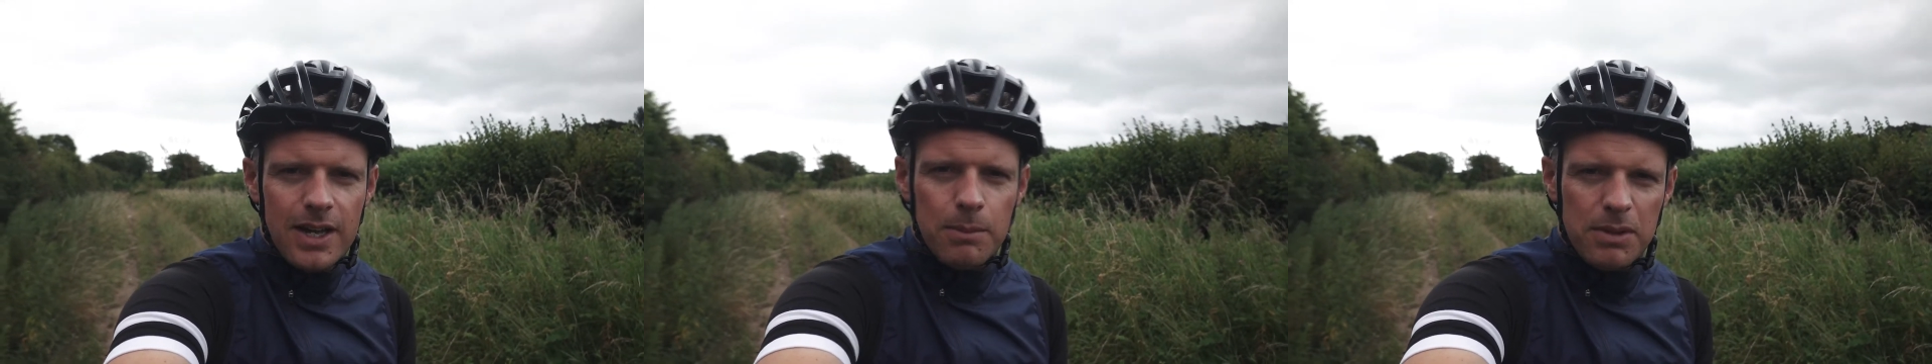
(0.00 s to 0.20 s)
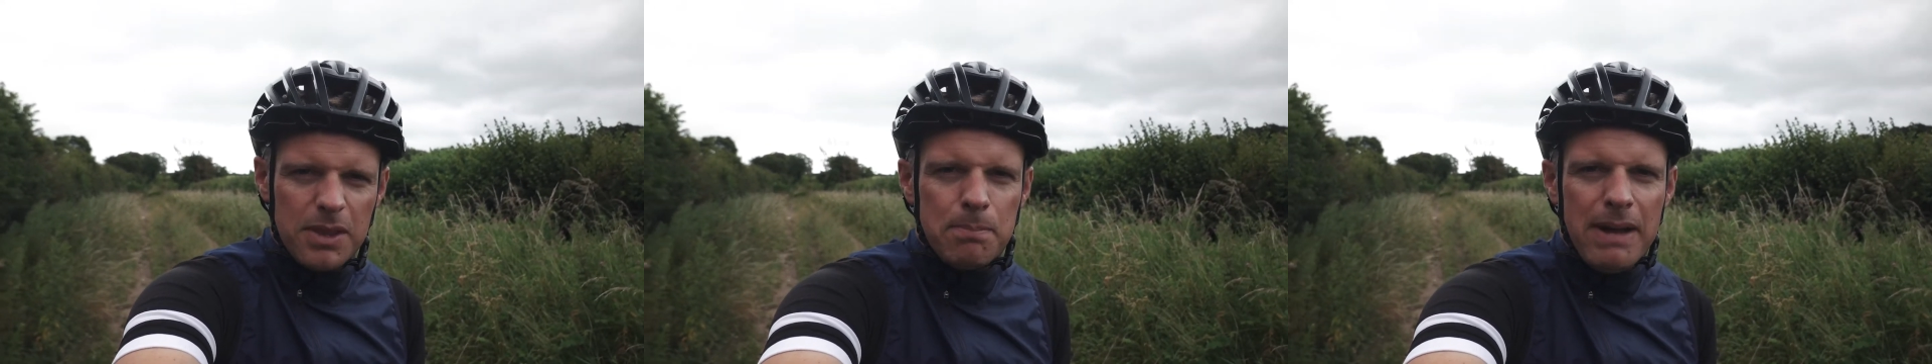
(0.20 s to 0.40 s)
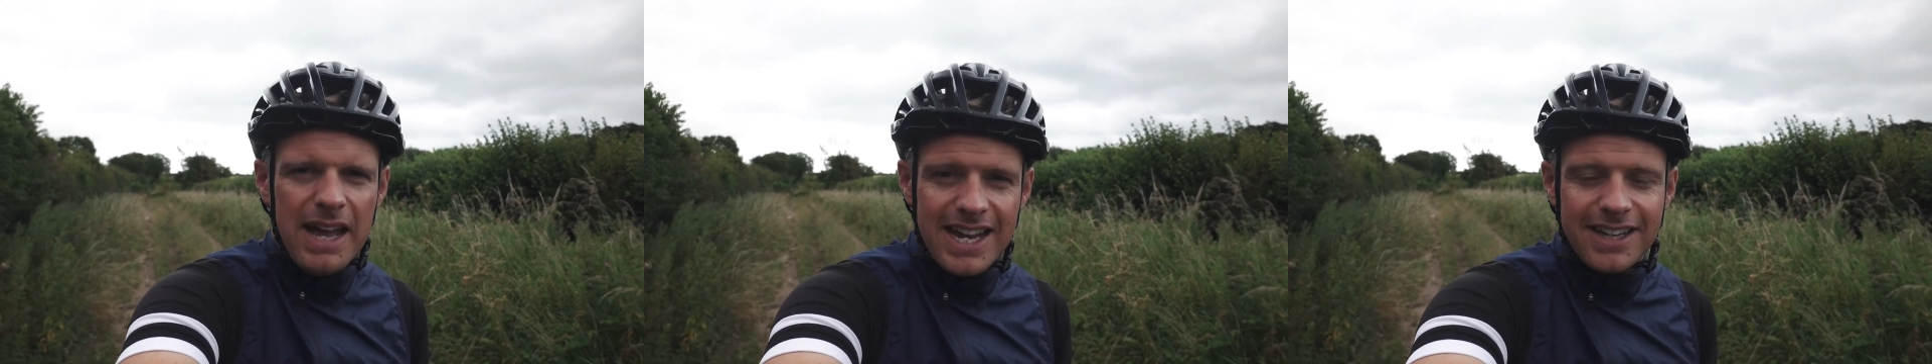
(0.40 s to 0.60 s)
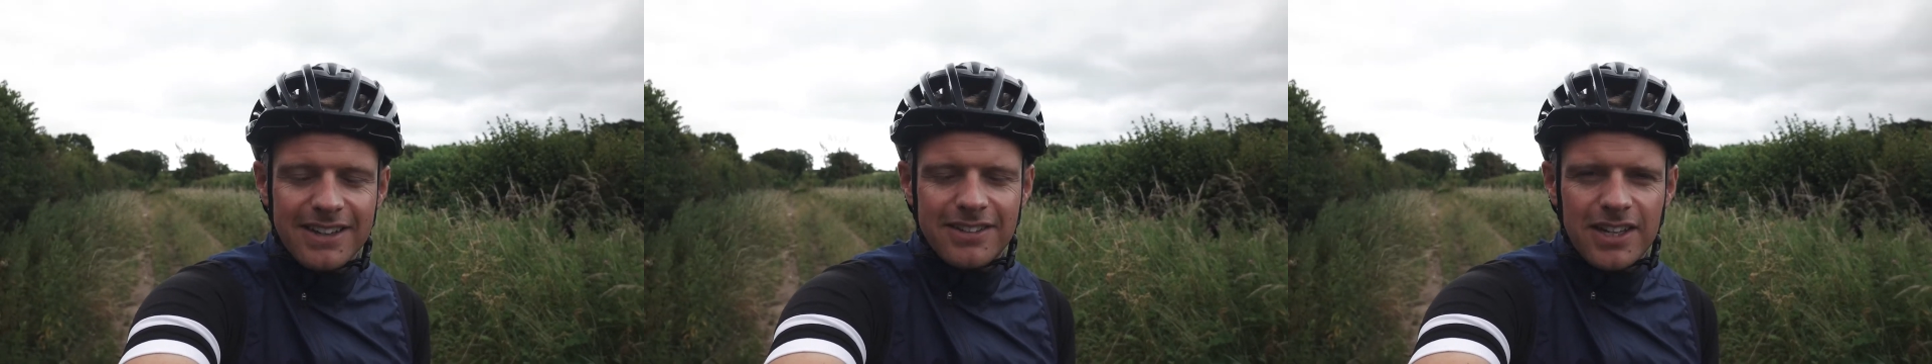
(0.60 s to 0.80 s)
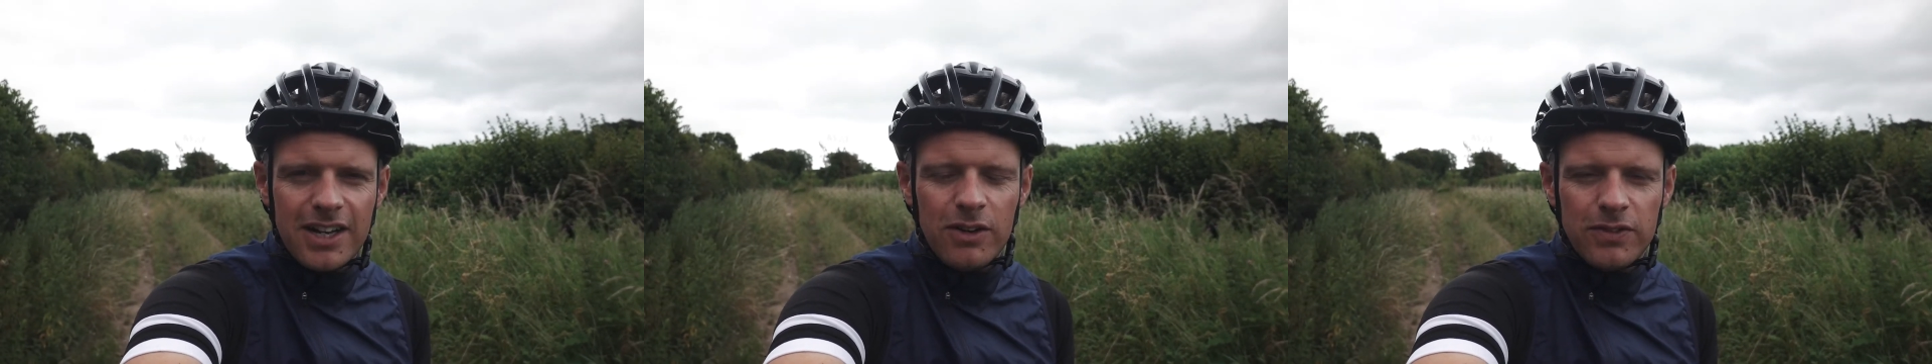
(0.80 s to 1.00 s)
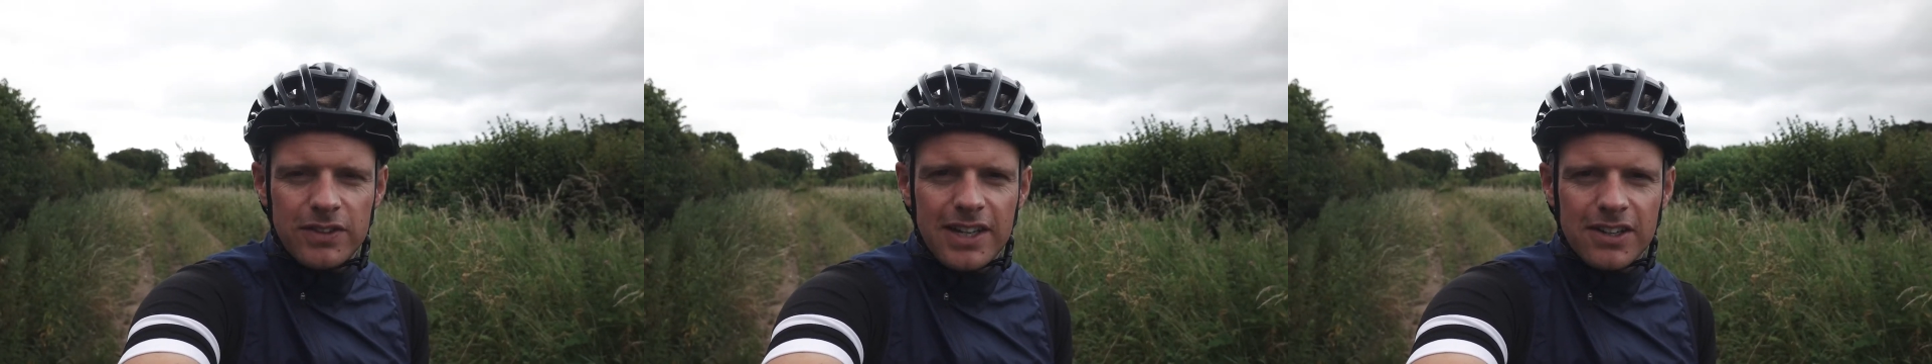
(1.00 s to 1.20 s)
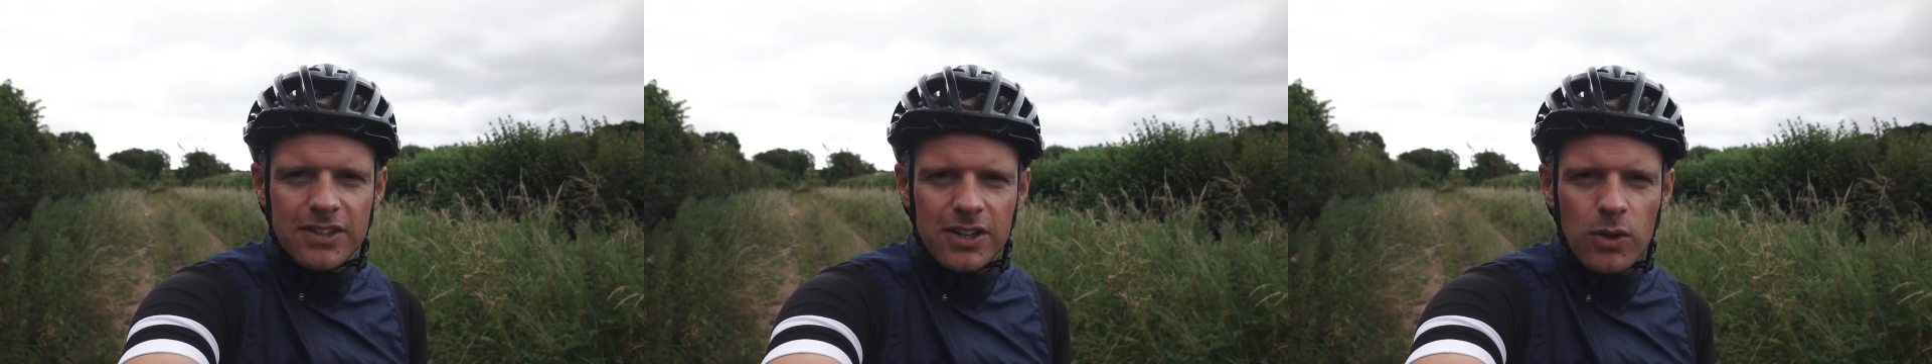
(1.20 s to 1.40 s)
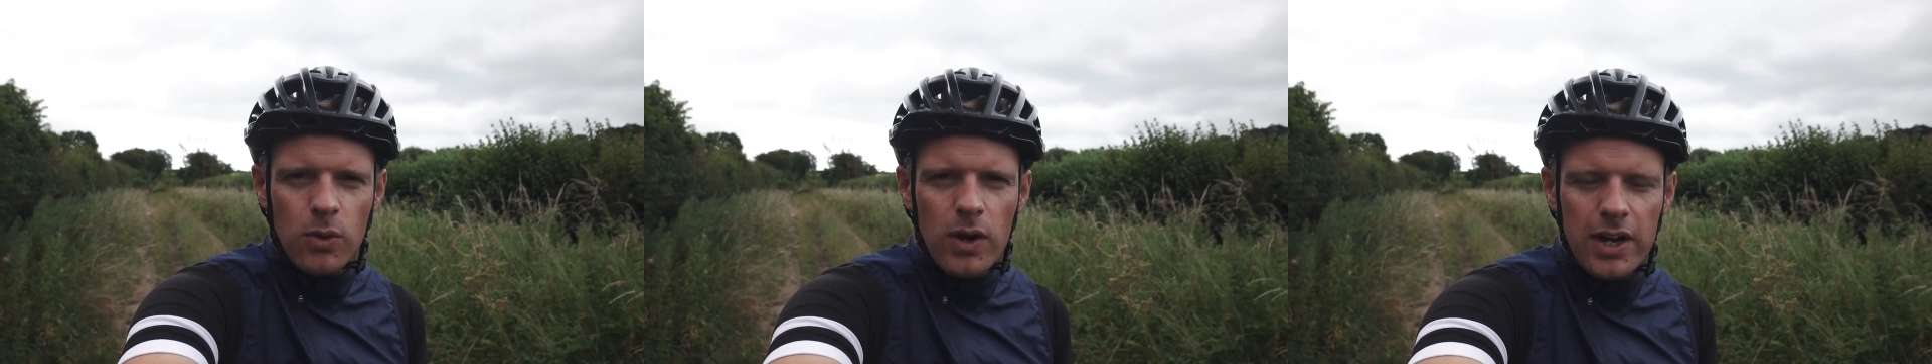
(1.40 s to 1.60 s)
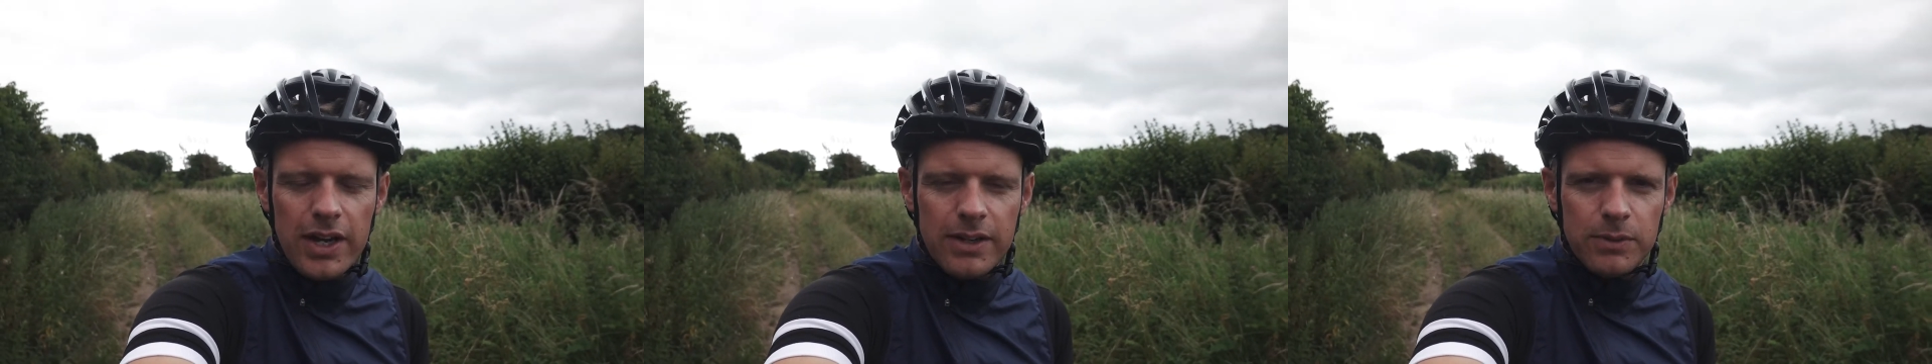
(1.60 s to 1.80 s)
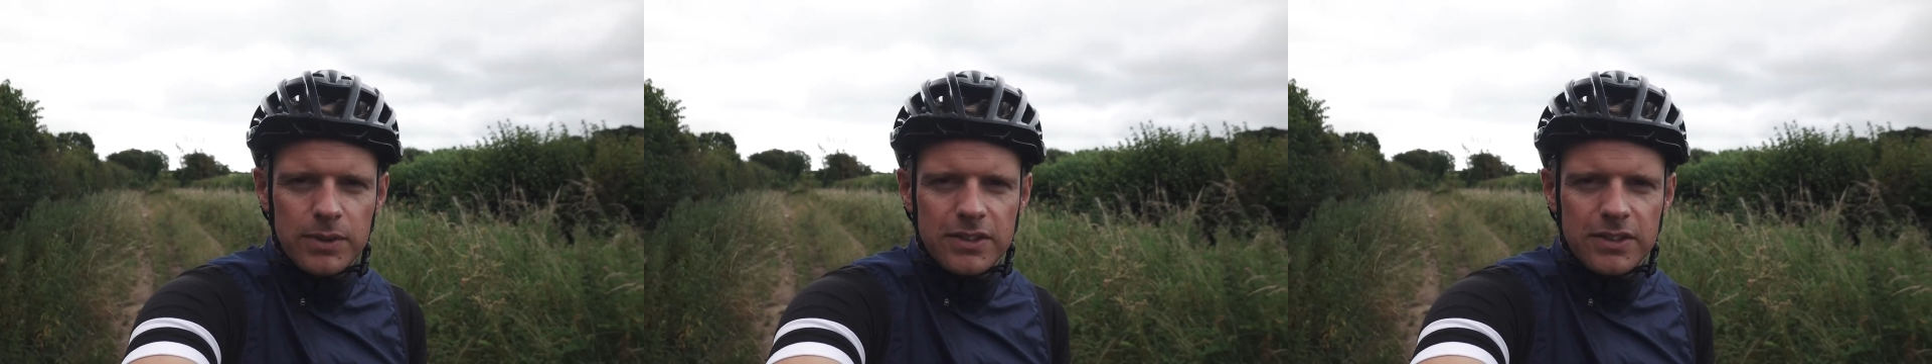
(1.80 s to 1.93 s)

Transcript: But the bag itself is actually quiet,